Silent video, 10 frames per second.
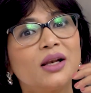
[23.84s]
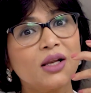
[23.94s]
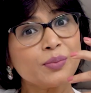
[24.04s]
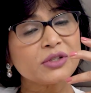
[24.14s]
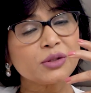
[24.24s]

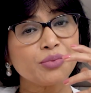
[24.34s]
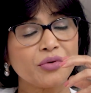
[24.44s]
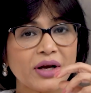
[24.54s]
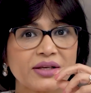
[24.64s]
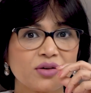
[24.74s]
Lips
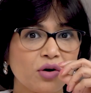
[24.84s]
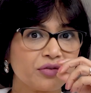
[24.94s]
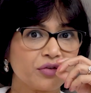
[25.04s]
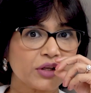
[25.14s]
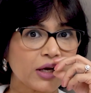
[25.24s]
comprise
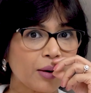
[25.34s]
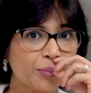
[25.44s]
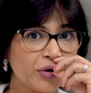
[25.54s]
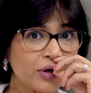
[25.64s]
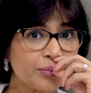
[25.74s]
of the
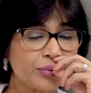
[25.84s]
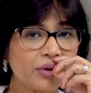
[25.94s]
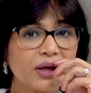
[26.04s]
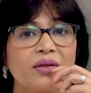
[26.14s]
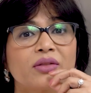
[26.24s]
upper lip
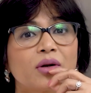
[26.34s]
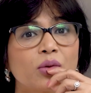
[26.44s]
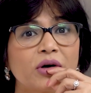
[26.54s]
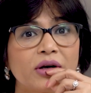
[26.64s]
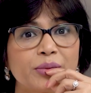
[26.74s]
and the
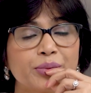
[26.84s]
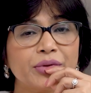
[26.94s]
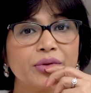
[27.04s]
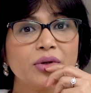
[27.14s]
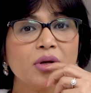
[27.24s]
lower lip.
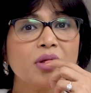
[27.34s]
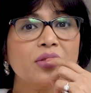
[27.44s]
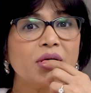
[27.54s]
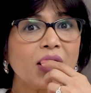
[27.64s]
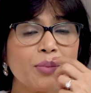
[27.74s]

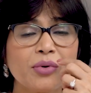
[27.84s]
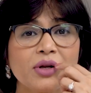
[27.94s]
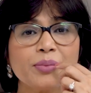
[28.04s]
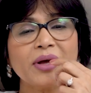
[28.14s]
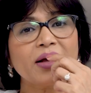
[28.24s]
The upper
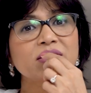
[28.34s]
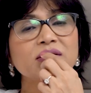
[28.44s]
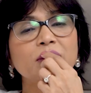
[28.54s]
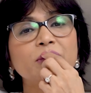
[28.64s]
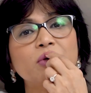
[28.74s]
lip
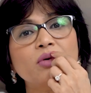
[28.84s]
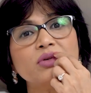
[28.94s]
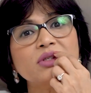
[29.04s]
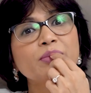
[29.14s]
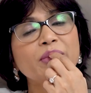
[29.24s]
has a
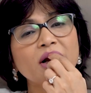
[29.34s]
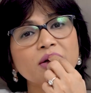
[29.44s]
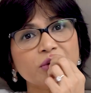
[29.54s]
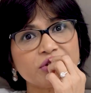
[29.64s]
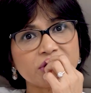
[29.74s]
mucosal
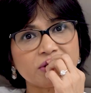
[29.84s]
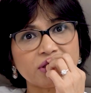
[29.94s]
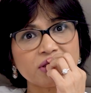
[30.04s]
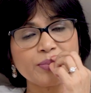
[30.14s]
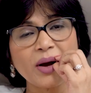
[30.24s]
part, which is
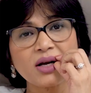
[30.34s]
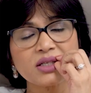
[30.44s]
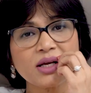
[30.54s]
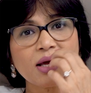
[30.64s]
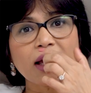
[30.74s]
this
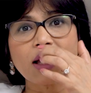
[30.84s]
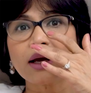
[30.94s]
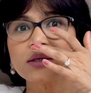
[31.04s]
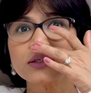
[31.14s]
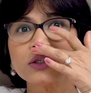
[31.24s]
part,
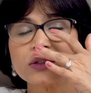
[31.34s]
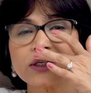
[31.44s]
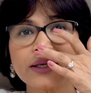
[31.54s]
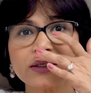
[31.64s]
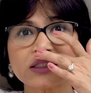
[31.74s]
and a
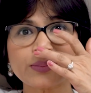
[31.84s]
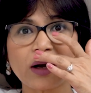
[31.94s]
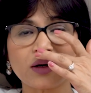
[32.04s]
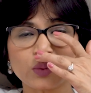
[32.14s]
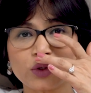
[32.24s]
cutaneous
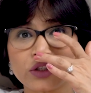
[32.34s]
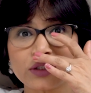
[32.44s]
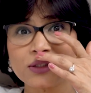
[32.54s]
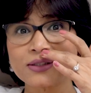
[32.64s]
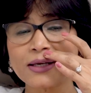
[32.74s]
part, which is
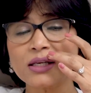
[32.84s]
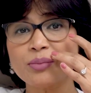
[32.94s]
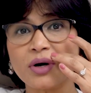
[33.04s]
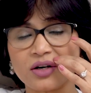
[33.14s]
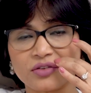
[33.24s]
the
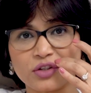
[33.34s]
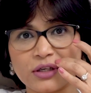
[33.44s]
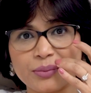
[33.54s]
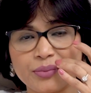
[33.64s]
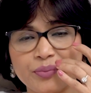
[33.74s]
skin part of the
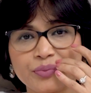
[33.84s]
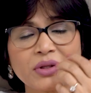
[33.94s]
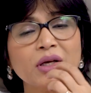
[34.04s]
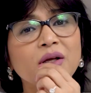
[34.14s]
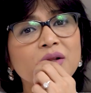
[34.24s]
lip.
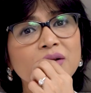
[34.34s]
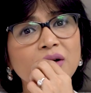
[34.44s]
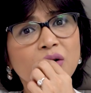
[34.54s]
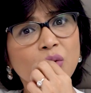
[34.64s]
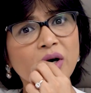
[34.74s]
The
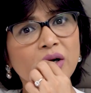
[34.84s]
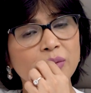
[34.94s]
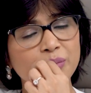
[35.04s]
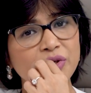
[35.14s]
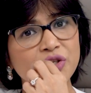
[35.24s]
lower
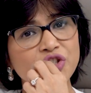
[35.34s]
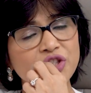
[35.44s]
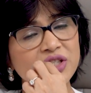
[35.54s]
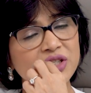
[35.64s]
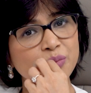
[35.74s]
lip
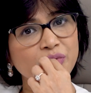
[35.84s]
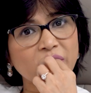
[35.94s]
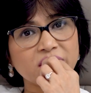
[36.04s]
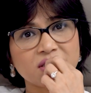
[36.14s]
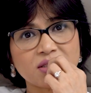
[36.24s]
just
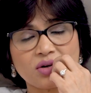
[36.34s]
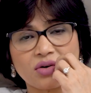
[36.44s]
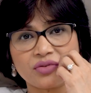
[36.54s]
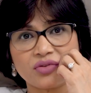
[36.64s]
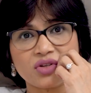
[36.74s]
comprises
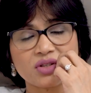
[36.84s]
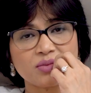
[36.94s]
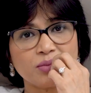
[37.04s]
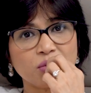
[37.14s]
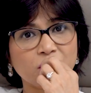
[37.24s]
of
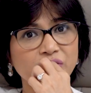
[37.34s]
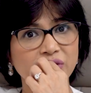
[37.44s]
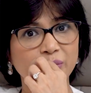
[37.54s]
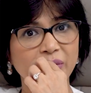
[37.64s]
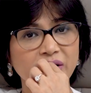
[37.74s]
this
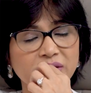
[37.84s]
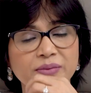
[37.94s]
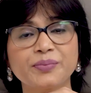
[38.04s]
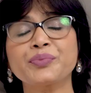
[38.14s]
mucosal part.